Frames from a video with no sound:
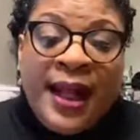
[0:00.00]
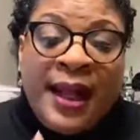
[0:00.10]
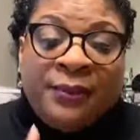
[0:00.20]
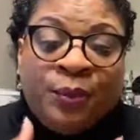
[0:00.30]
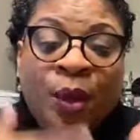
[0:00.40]

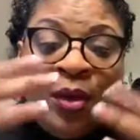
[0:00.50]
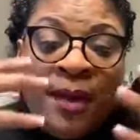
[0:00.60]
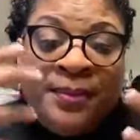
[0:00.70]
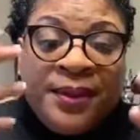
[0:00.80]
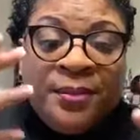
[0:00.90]
I woke
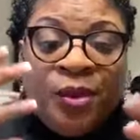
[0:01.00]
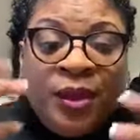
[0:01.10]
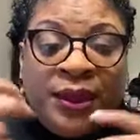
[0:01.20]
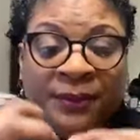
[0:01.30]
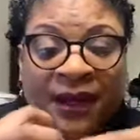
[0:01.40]
up in the
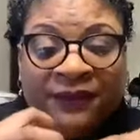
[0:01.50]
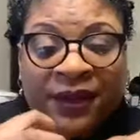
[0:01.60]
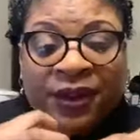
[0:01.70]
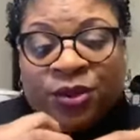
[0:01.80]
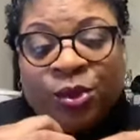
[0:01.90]
morning, my
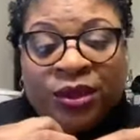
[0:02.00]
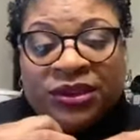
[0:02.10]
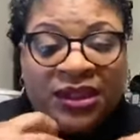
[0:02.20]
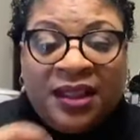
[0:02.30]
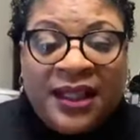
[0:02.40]
fingers weren't
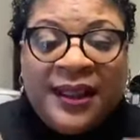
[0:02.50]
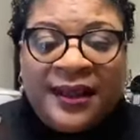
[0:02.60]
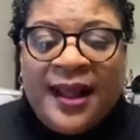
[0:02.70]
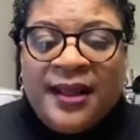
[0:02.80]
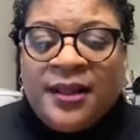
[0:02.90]
stuck like
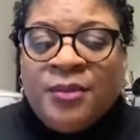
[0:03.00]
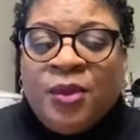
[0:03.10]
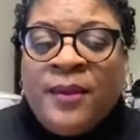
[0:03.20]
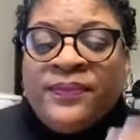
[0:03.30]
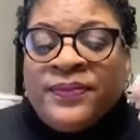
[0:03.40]
that anymore.